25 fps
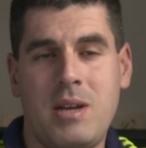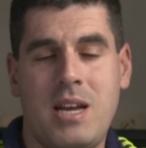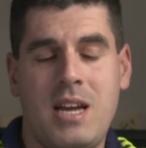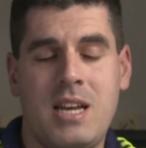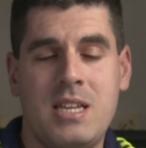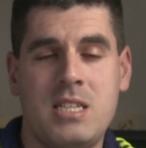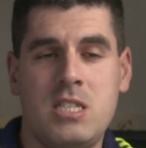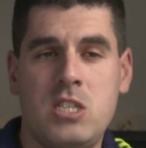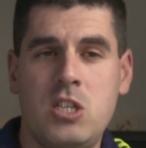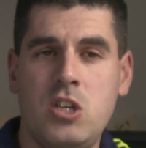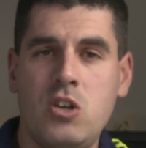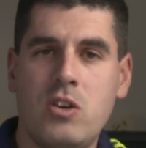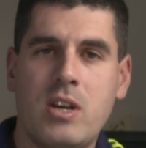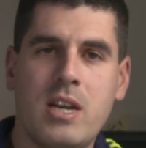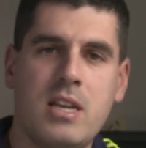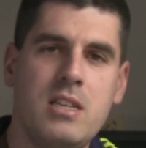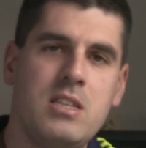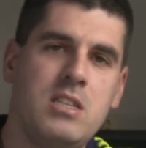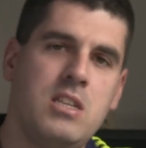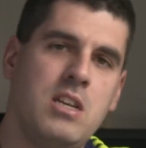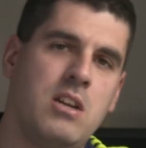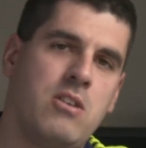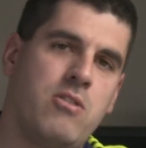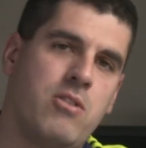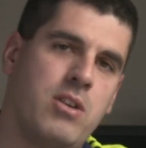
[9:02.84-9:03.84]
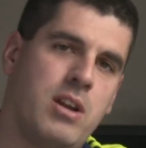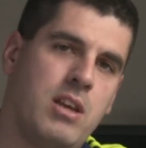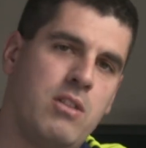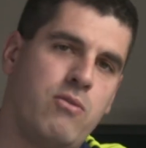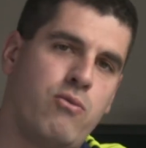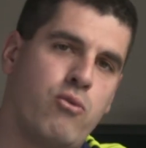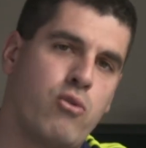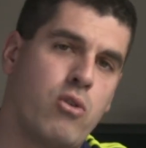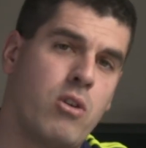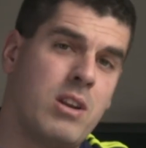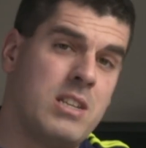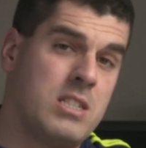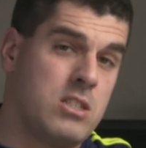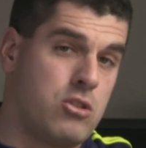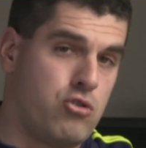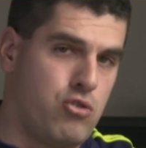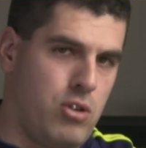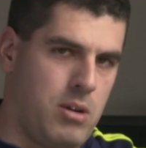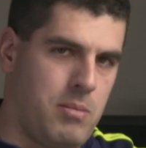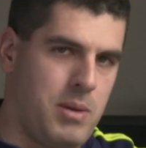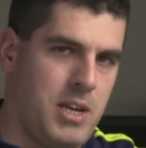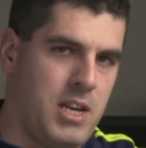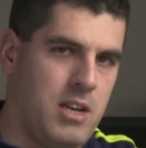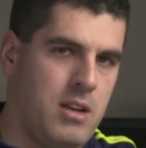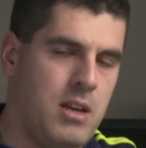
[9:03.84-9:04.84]
as you can generate for
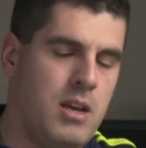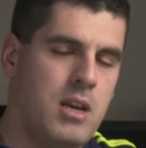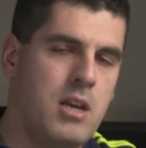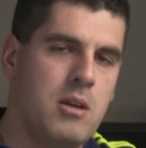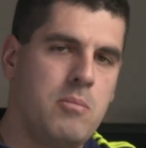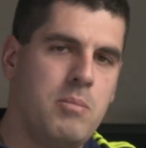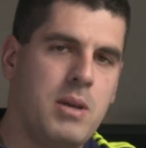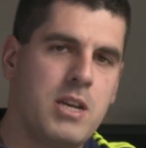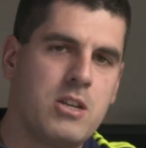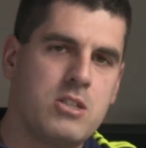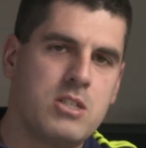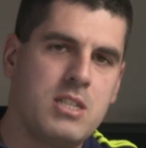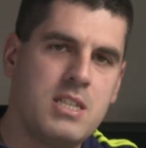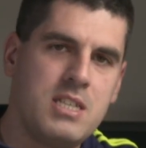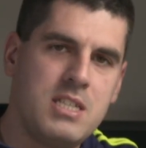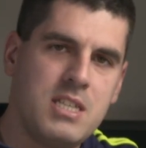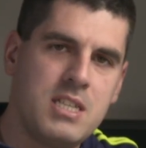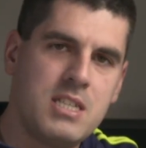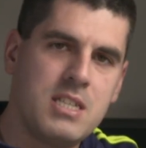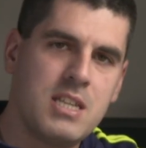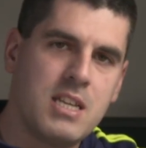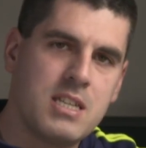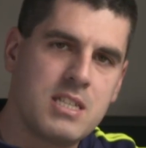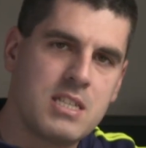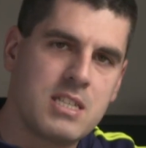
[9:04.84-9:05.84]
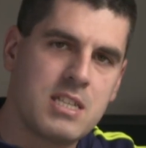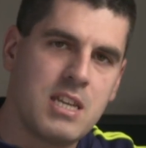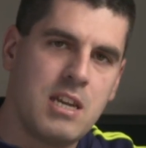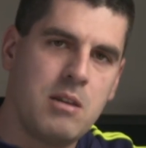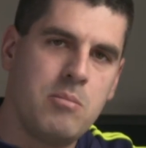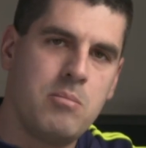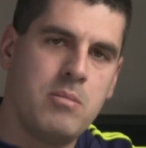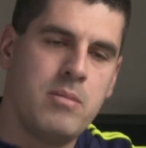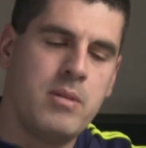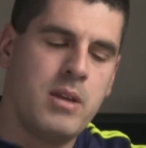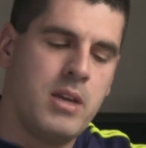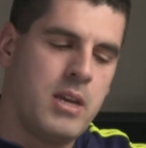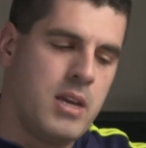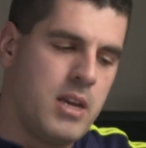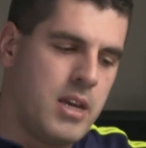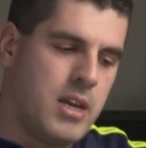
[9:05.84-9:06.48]
streaming, because this is the same